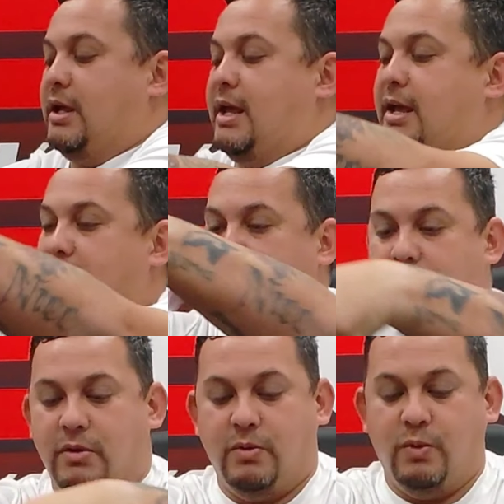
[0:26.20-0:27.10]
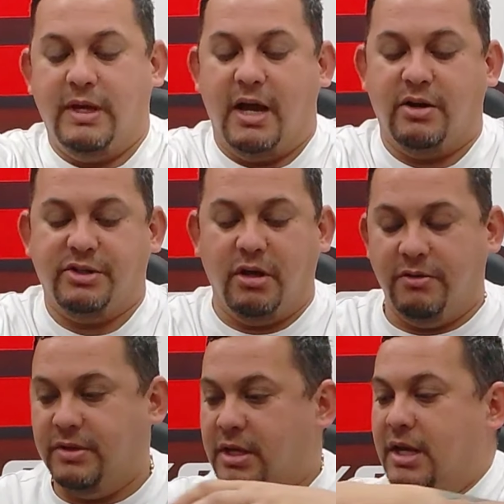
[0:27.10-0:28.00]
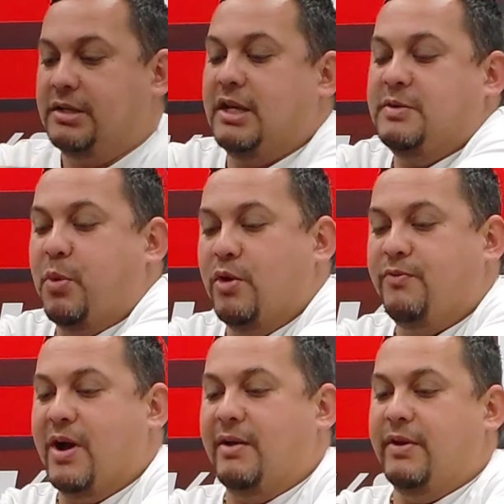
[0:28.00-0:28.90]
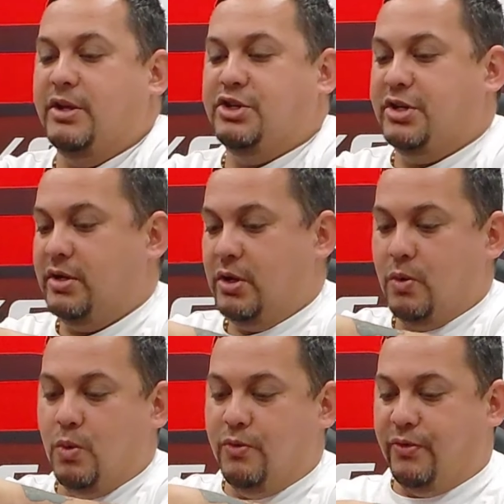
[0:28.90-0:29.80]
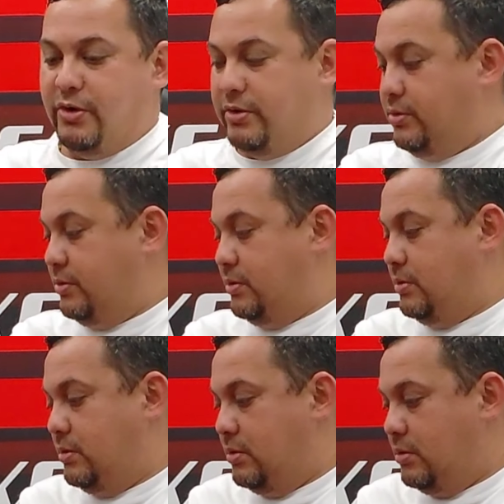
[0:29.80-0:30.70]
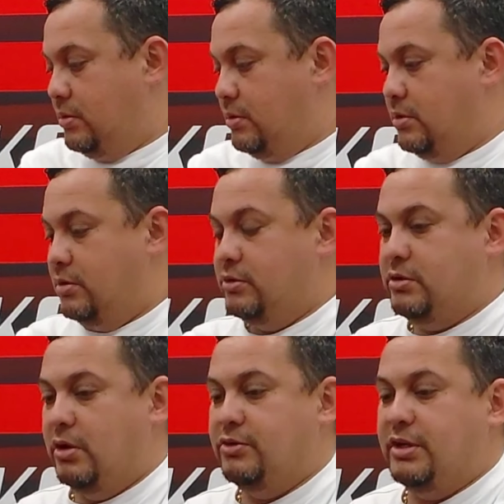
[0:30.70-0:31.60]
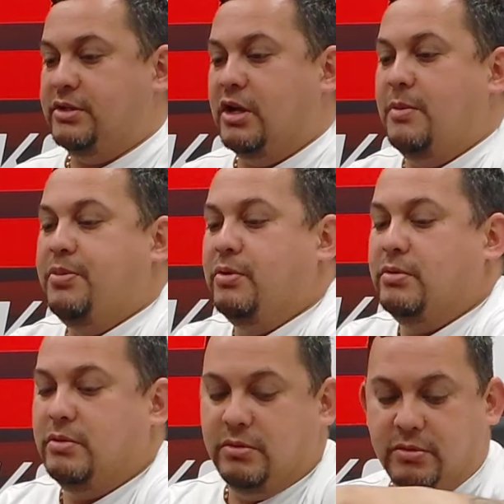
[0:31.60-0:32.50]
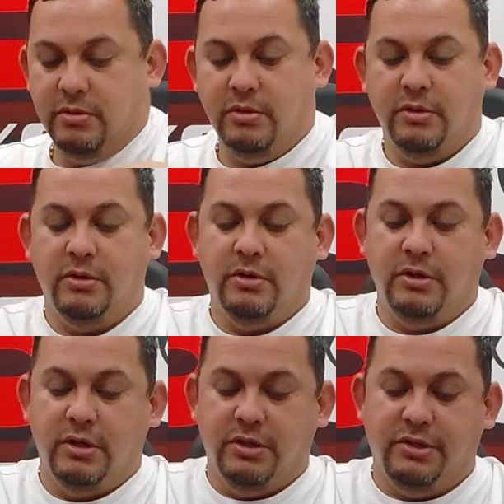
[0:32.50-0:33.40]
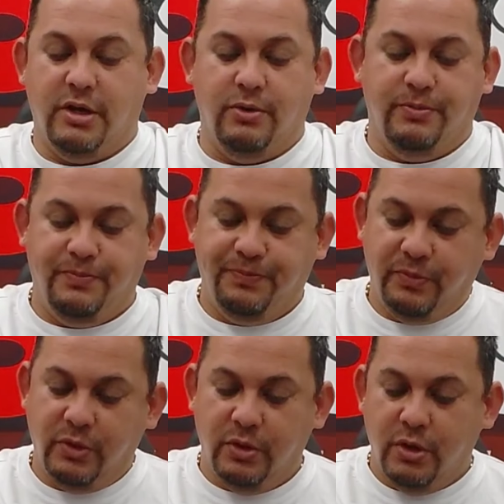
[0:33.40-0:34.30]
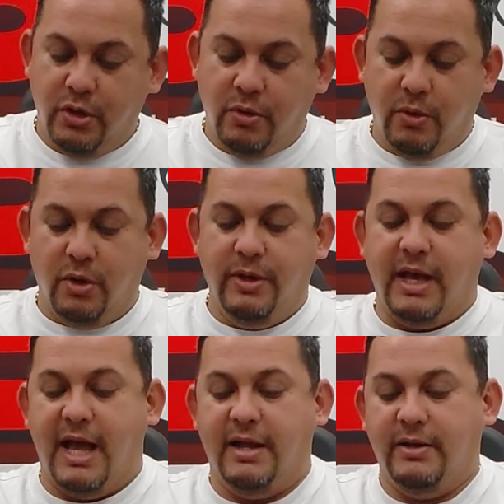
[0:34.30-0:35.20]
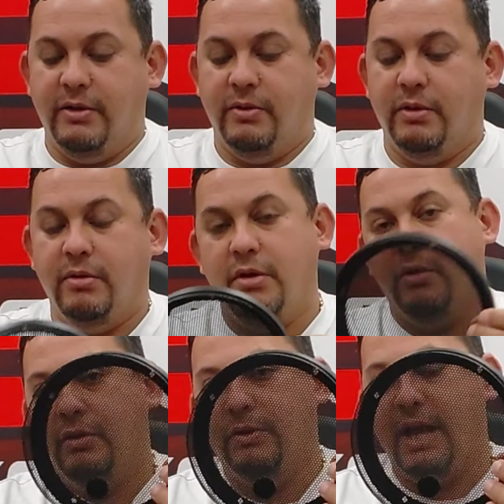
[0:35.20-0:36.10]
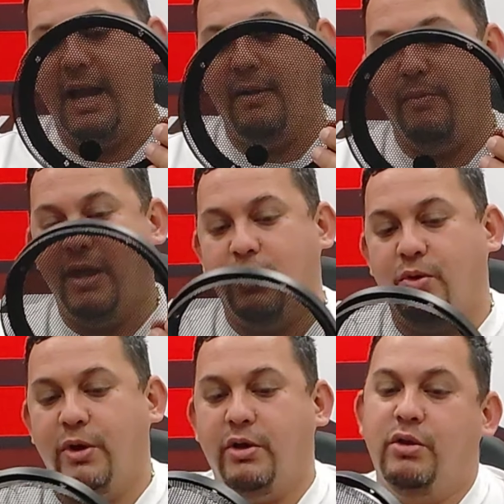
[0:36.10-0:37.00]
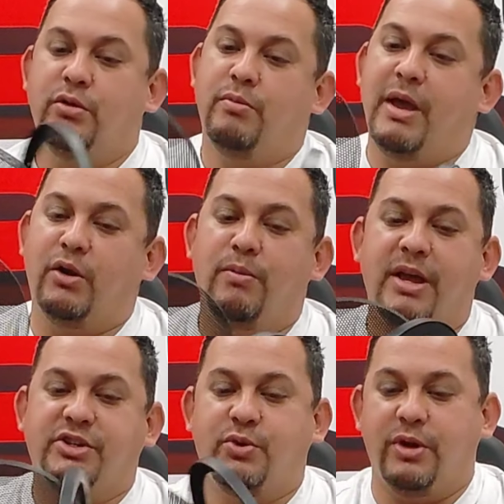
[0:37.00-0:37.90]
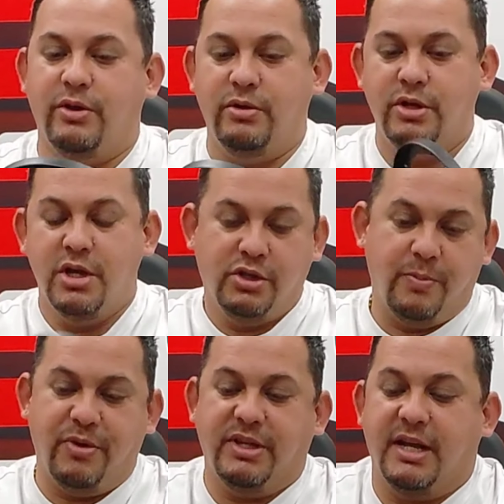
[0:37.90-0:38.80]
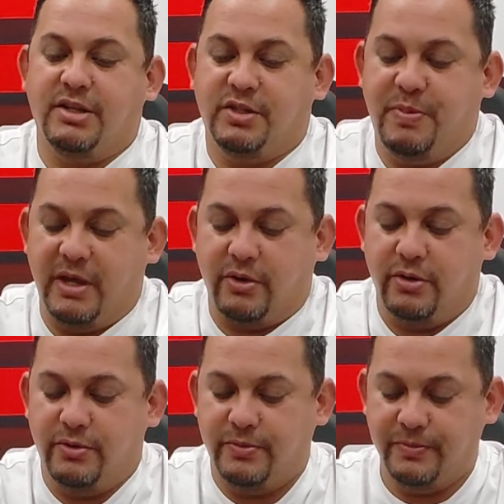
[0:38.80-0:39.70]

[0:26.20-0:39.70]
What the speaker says: and we got ourselves 6.5 inch woofer. Let's close this up. So, what do we got? We got a metal mesh grill to protect the speaker.